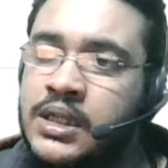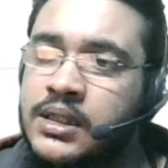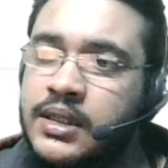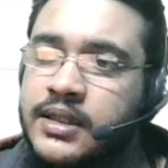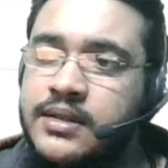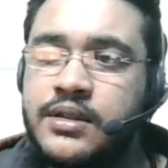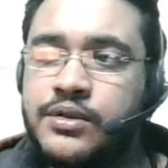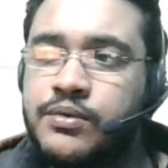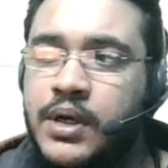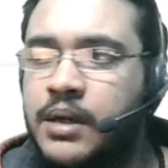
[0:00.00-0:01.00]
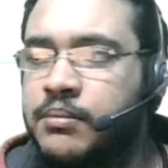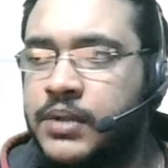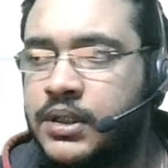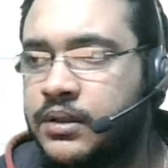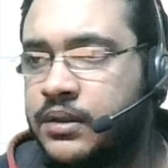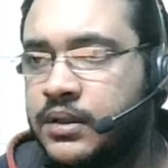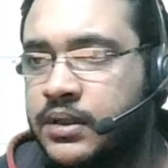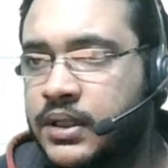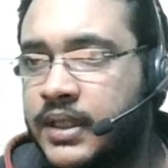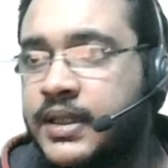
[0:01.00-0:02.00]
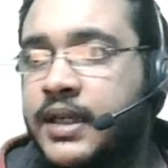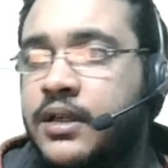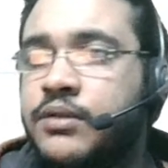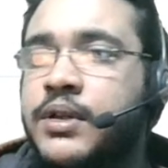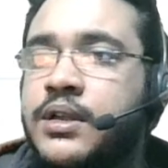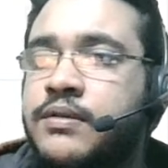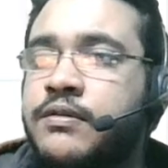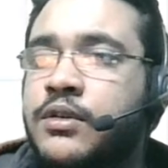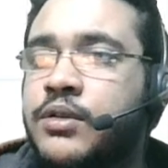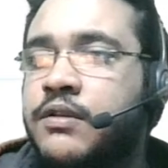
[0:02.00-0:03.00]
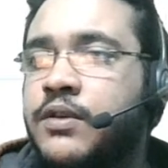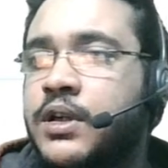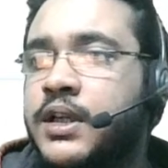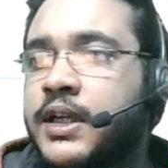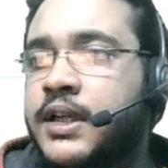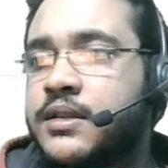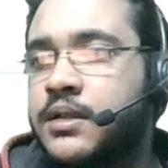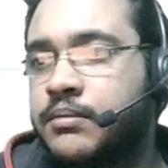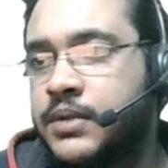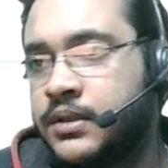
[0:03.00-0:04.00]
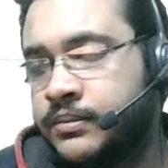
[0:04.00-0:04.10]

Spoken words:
It is just one number, and that too we are looking for a greatest number.